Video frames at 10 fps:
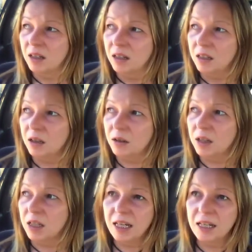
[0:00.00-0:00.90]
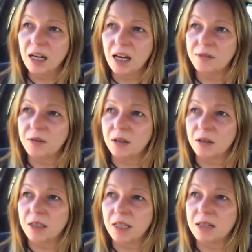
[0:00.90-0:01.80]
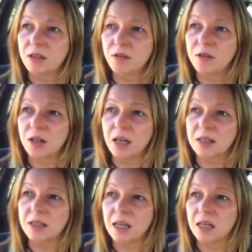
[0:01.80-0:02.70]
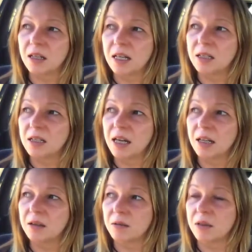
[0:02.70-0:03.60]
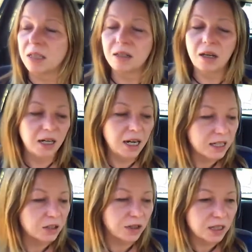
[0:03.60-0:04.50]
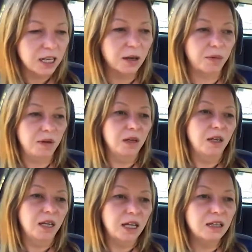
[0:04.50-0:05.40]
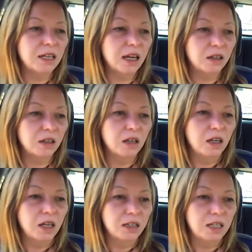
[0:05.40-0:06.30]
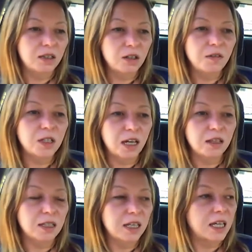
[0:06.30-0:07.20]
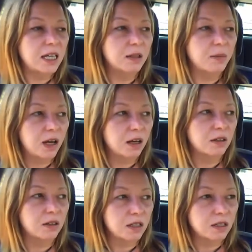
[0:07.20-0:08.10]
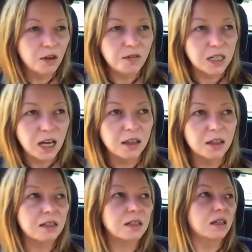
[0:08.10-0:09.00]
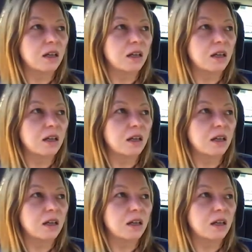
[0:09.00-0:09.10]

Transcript: you know, you need to have you know, this service to others thing needs to take an extra step in that this service to others thing is about the service to others